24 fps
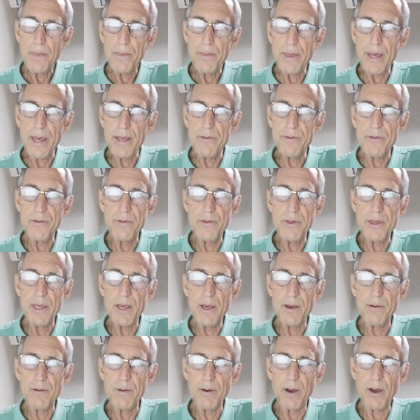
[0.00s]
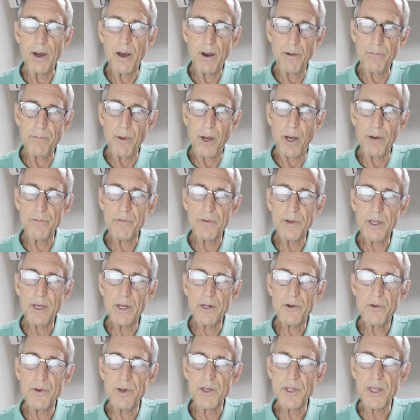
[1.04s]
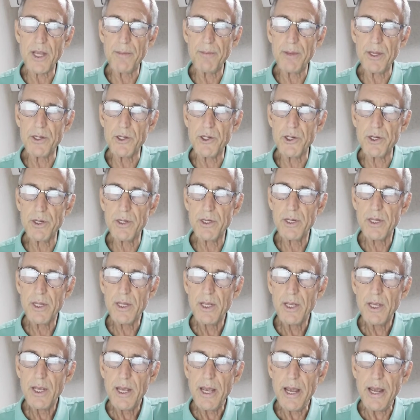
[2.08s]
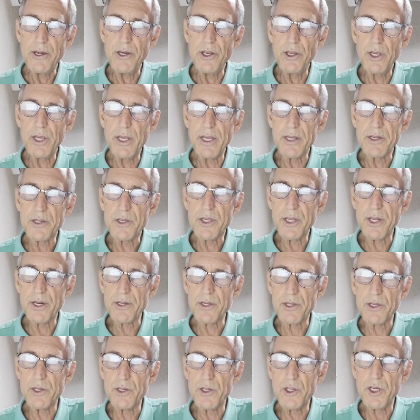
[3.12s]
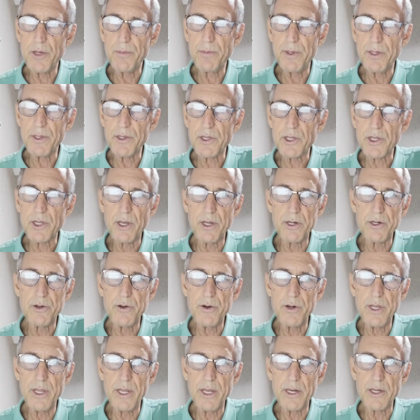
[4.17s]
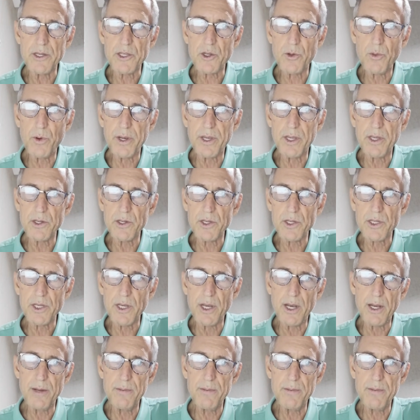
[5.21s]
than the above countries I mentioned, and you can get citizenship in this country in as quick as